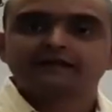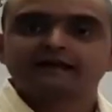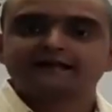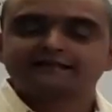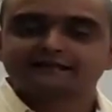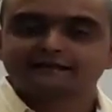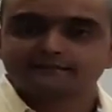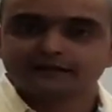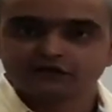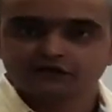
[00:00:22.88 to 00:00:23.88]
that is
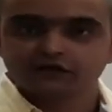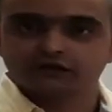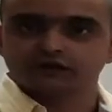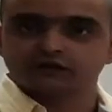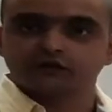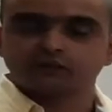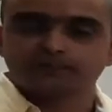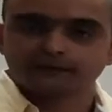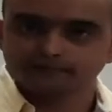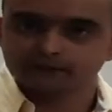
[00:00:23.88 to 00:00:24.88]
administered to
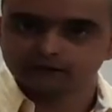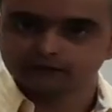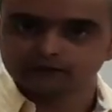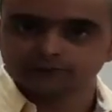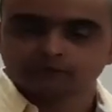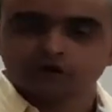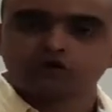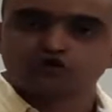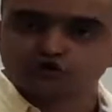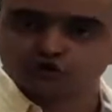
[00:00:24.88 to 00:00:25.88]
people
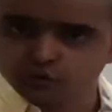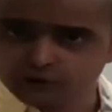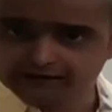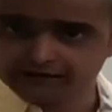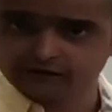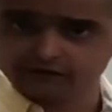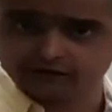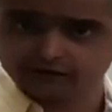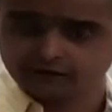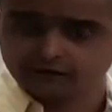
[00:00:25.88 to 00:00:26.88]
or
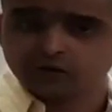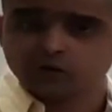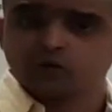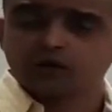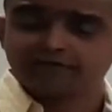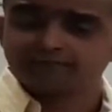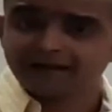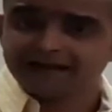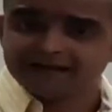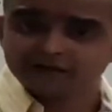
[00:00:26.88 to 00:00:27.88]
students who have
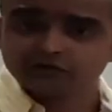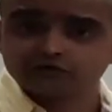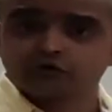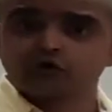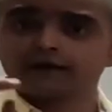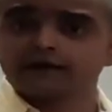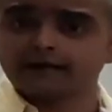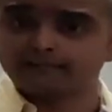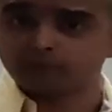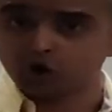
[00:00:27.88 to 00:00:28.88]
plans of
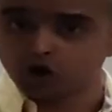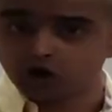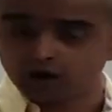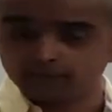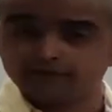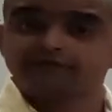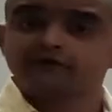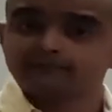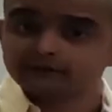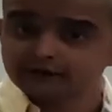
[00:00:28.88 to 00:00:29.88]
going abroad,
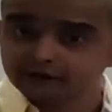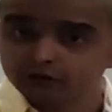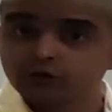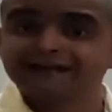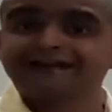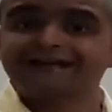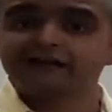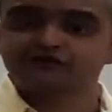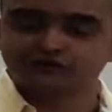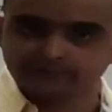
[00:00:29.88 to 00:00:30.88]
preferably to an
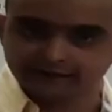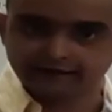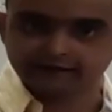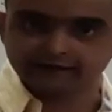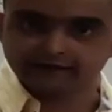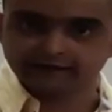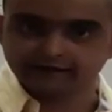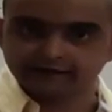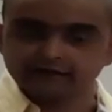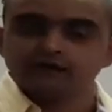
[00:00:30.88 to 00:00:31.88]
English speaking
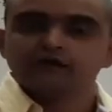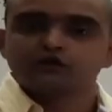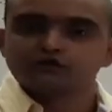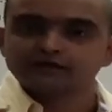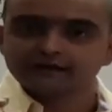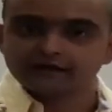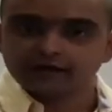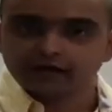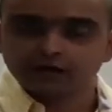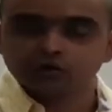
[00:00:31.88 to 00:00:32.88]
country, to settle
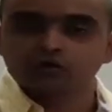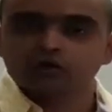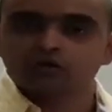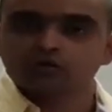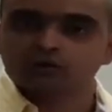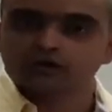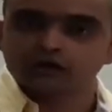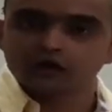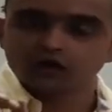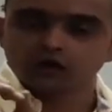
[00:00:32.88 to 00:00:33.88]
down or
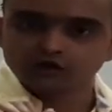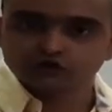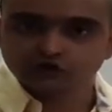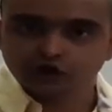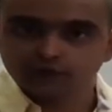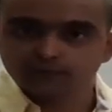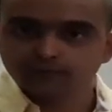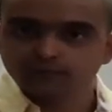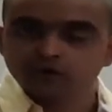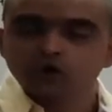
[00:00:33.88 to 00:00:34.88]
work on a
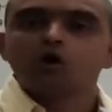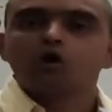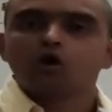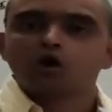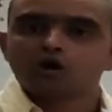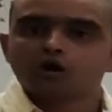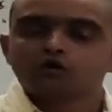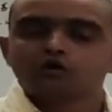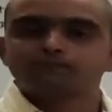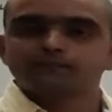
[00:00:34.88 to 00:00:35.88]
job
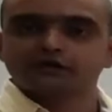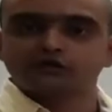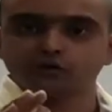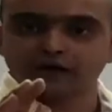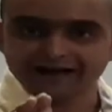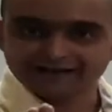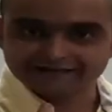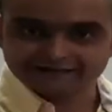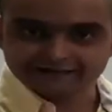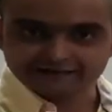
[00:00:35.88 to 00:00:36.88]
or to pursue higher
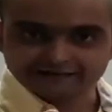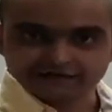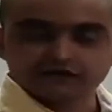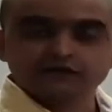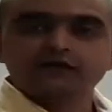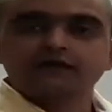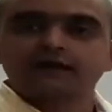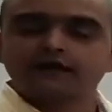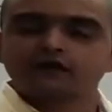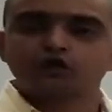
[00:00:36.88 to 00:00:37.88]
studies.
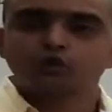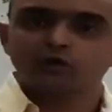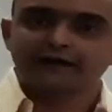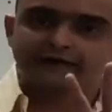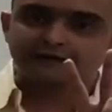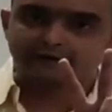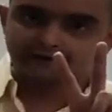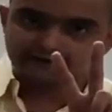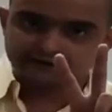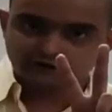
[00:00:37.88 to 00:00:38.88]
There are two
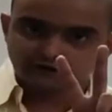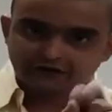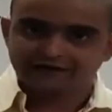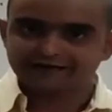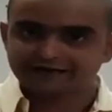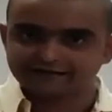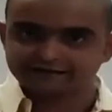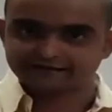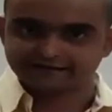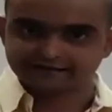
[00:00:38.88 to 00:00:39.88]
categories of the
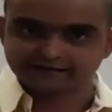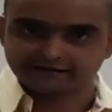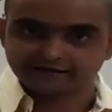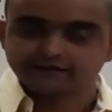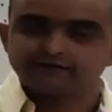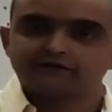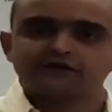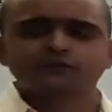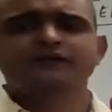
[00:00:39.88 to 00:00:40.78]
IELTS test. The first